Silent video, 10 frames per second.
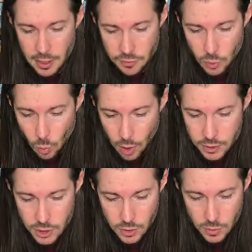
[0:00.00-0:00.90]
if you want
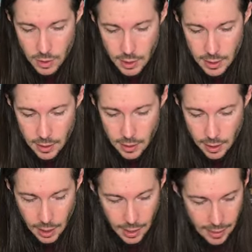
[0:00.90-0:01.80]
to.
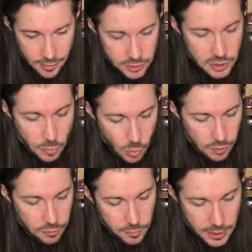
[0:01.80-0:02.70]
Uh, and there's some more
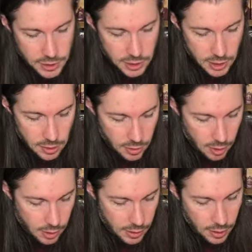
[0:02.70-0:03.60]
information here
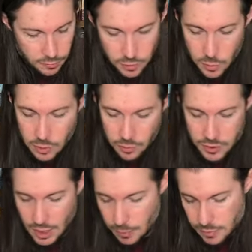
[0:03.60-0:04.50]
on a few different
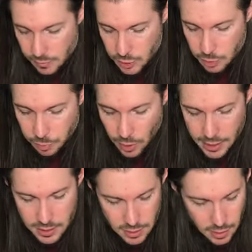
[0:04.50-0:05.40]
types of
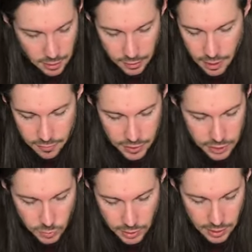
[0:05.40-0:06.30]
sprites. I love this
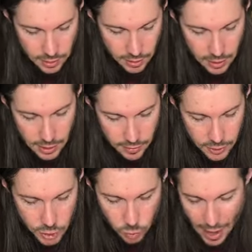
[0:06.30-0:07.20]
one here. The
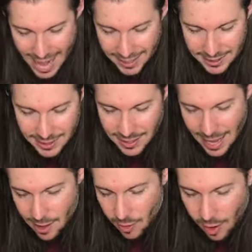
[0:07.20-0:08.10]
Draxie.
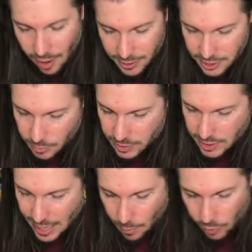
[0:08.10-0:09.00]
How awesome is
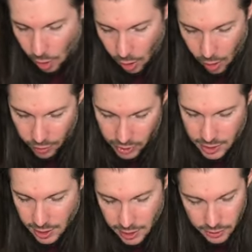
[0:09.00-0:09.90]
that with all the
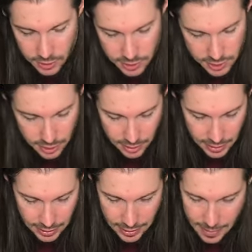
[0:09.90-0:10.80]
colors and
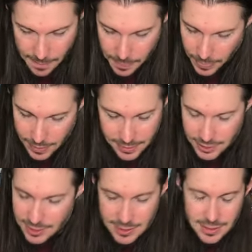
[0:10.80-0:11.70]

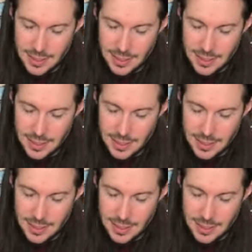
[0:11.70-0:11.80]
just,